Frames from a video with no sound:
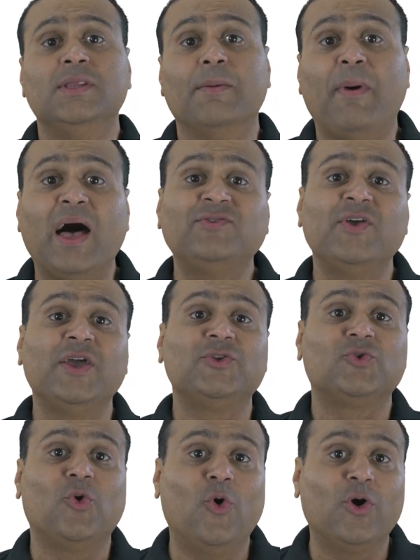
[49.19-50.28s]
The passing
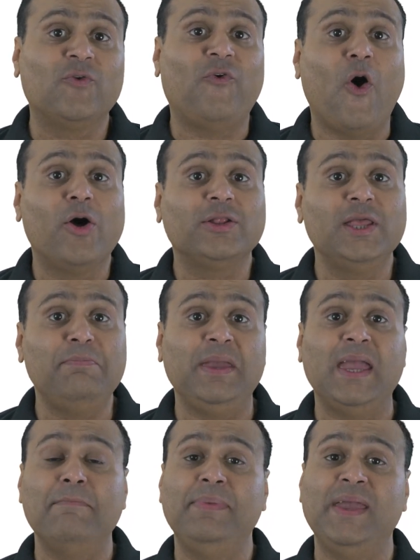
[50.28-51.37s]
score for the
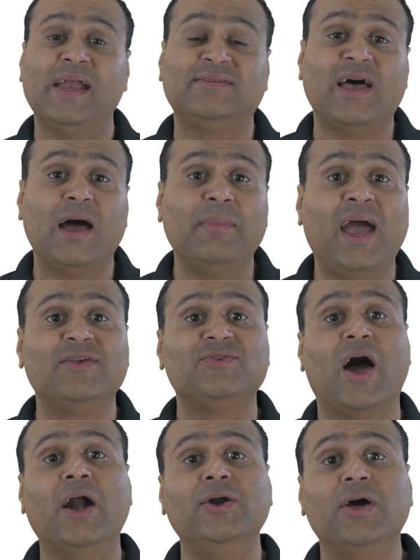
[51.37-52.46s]
PMP exam has
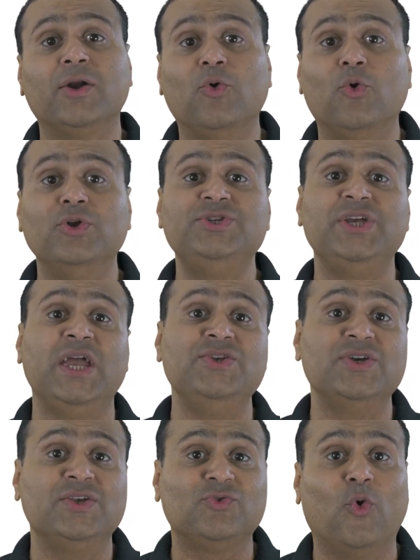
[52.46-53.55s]
undergone
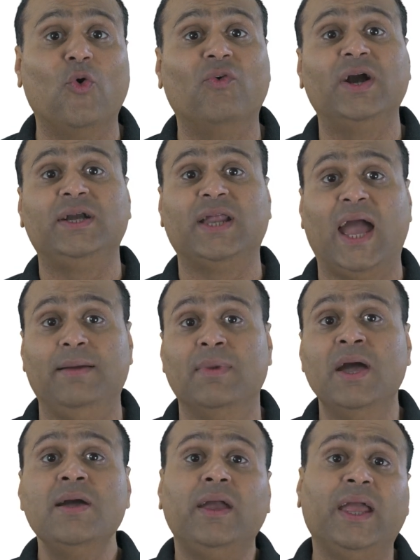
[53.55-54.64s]
changes over time.
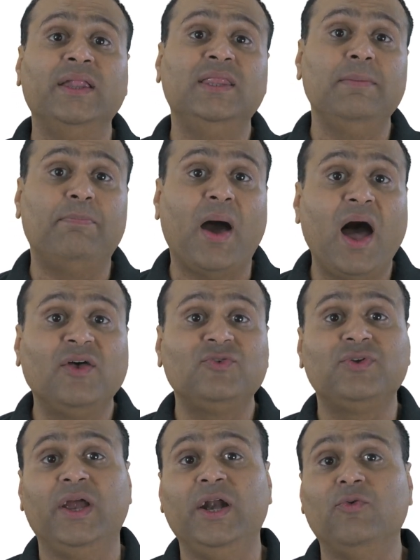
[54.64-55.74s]
In the
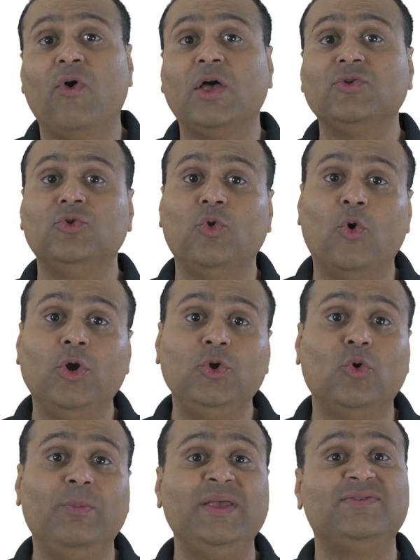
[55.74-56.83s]
past, it was known
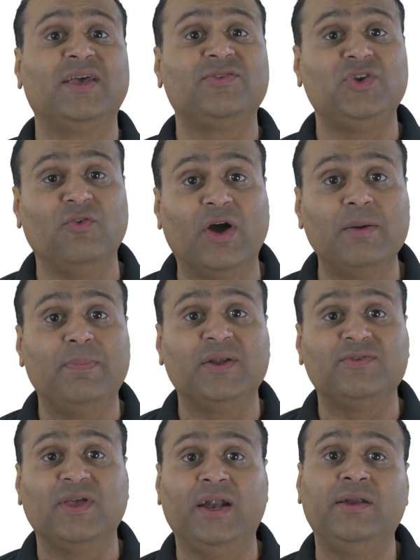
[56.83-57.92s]
to be
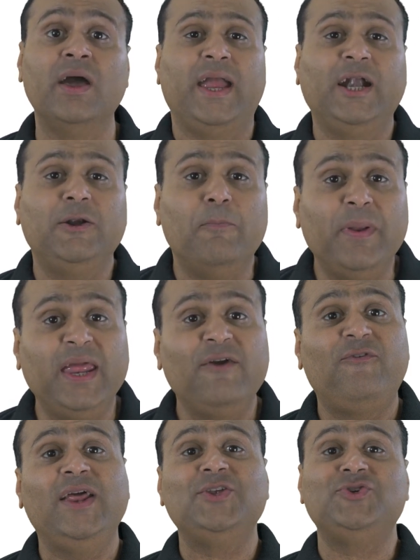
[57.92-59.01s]
61%. It
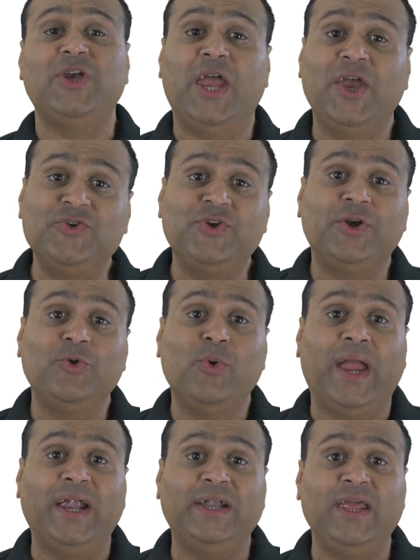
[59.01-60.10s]
briefly changed to
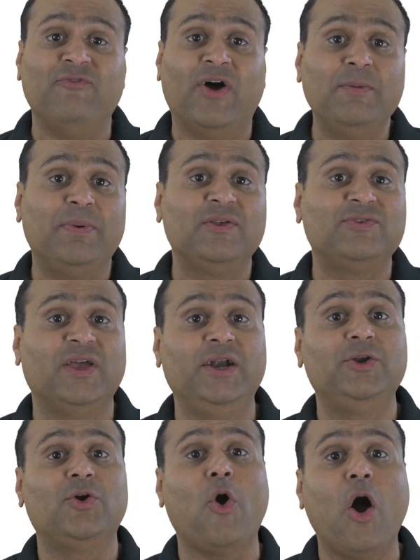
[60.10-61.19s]

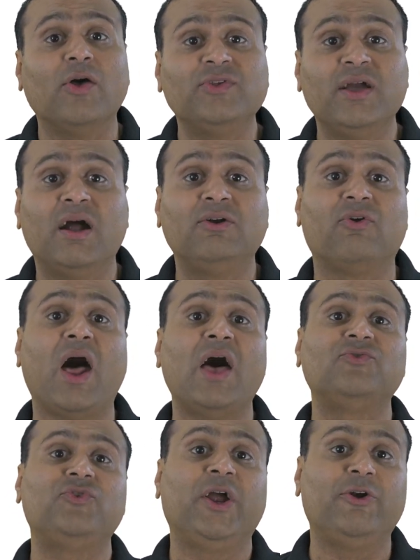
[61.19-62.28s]
81%, causing a
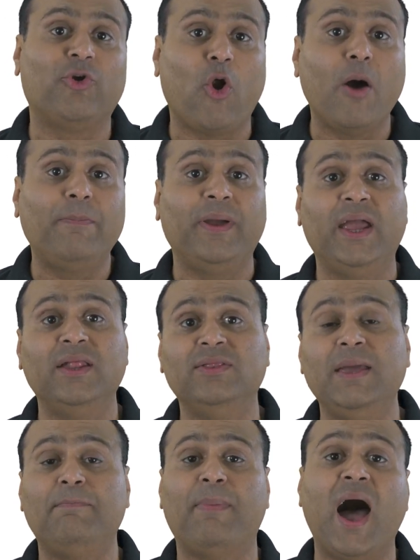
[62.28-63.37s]
drastic drop in
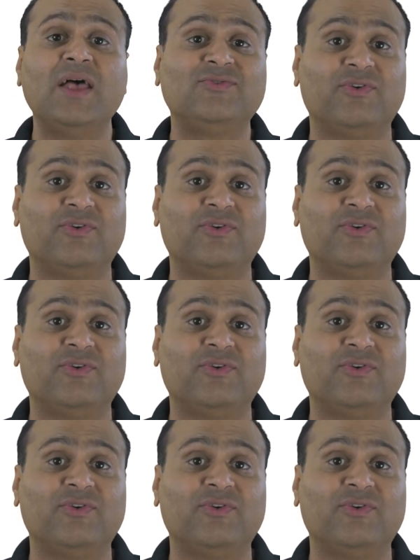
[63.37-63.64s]
the pass